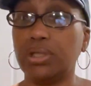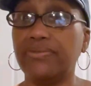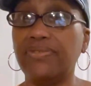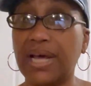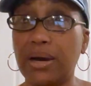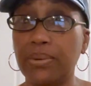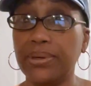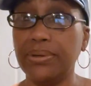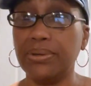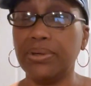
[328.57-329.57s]
flour.
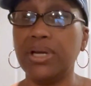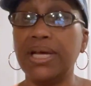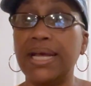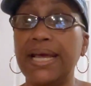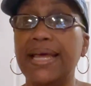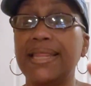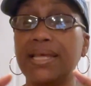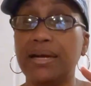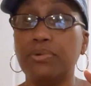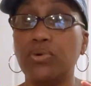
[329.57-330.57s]

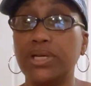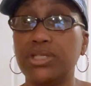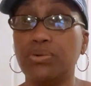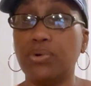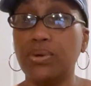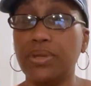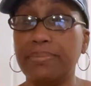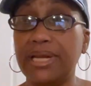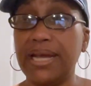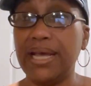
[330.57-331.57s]
Then I'm going to roll them
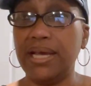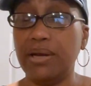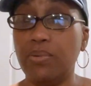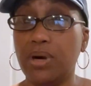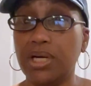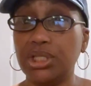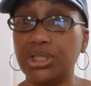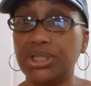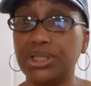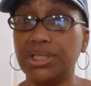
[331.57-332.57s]
in an egg wash,
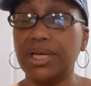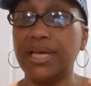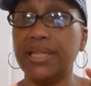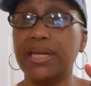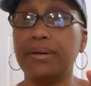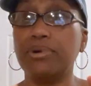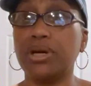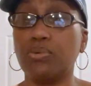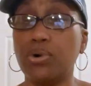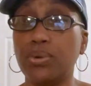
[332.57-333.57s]
and then I'm
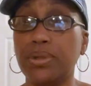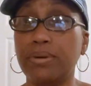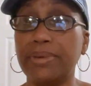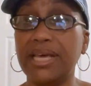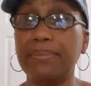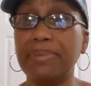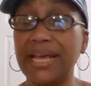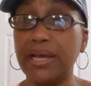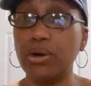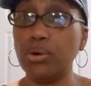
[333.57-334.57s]
going to roll them in
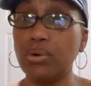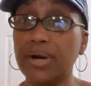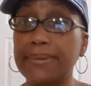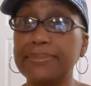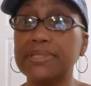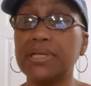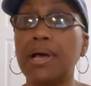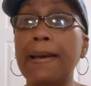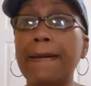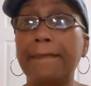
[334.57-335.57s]
panko crumbs.
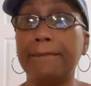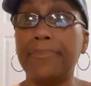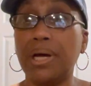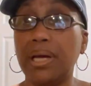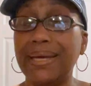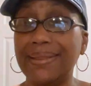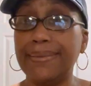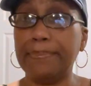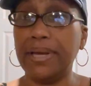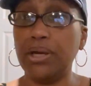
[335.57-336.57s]
But in the
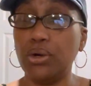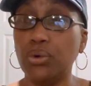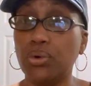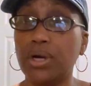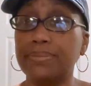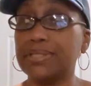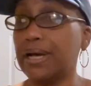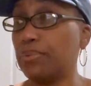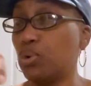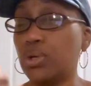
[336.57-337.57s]
panko crumbs,
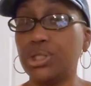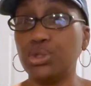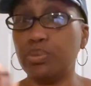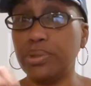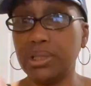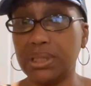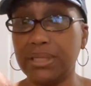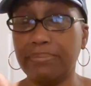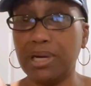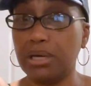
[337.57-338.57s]
I'm going to put
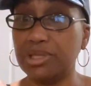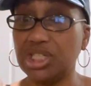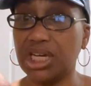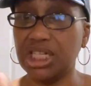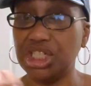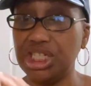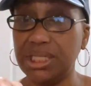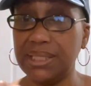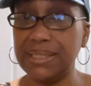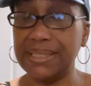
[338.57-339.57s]
some Parmesan
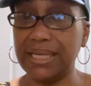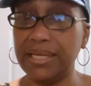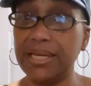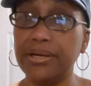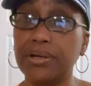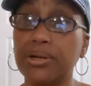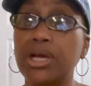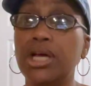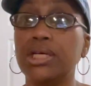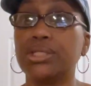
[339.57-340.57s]
cheese in there,
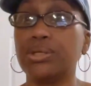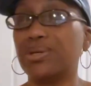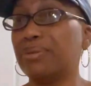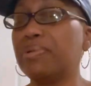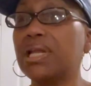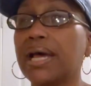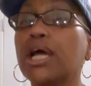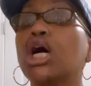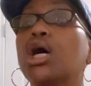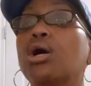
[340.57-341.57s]
so it'll be like
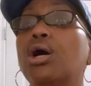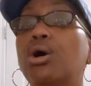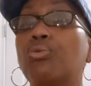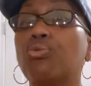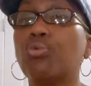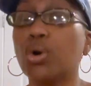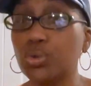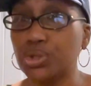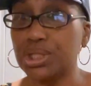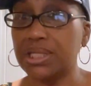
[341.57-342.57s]
a
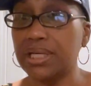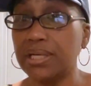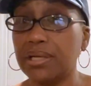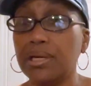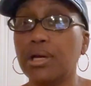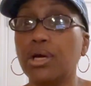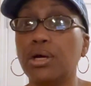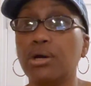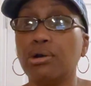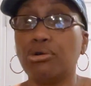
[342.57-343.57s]
roasted
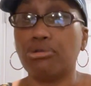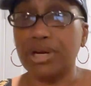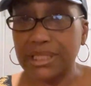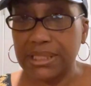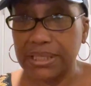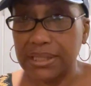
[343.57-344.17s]
crust